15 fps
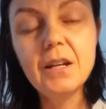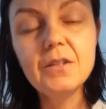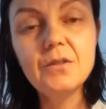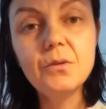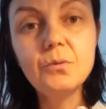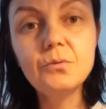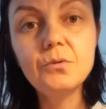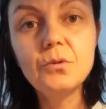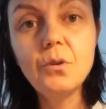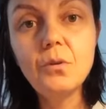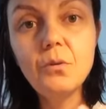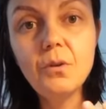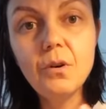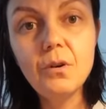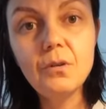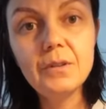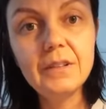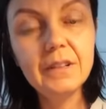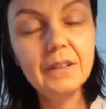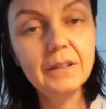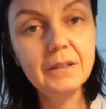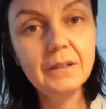So no
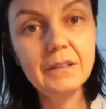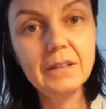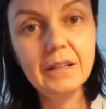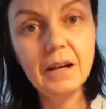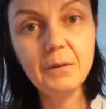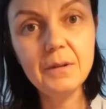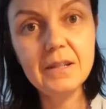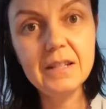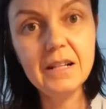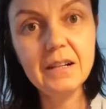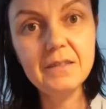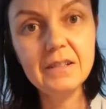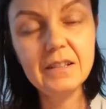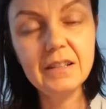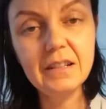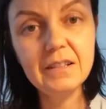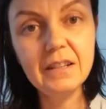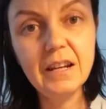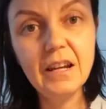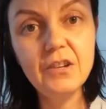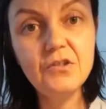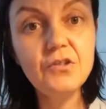holding uh, ourselves in that
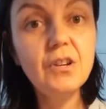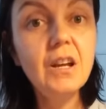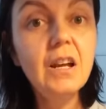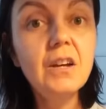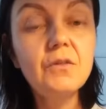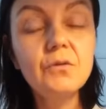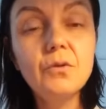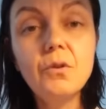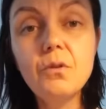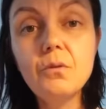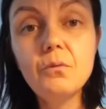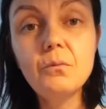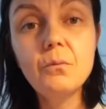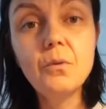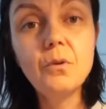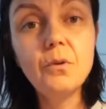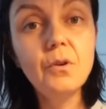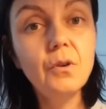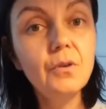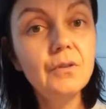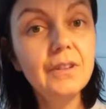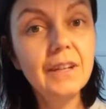cage, no more
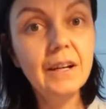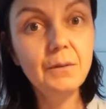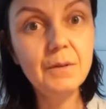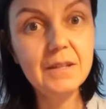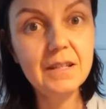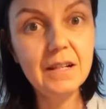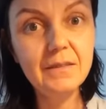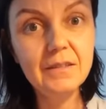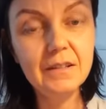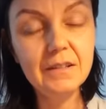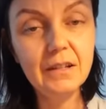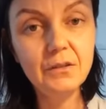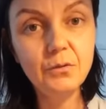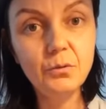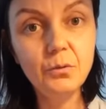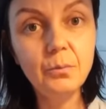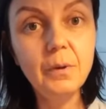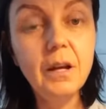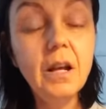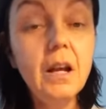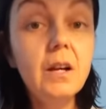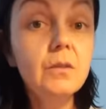holding ourselves in that loop,
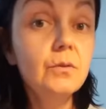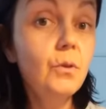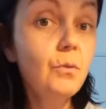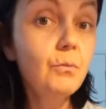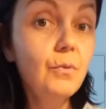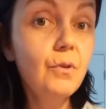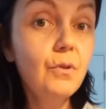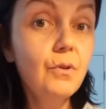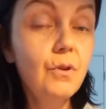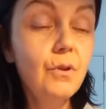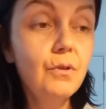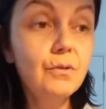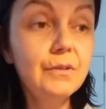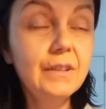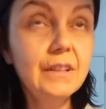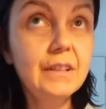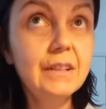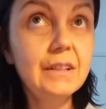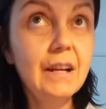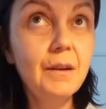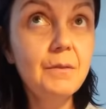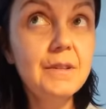no more holding
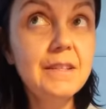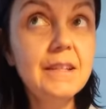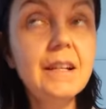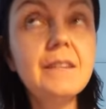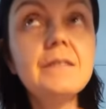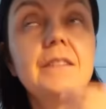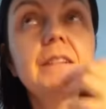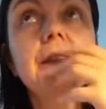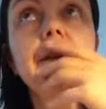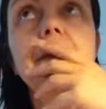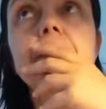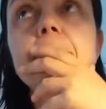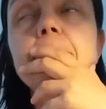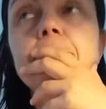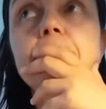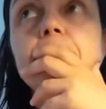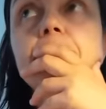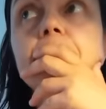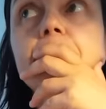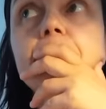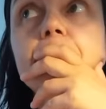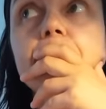in ourselves in
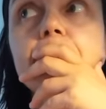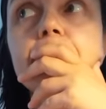mm,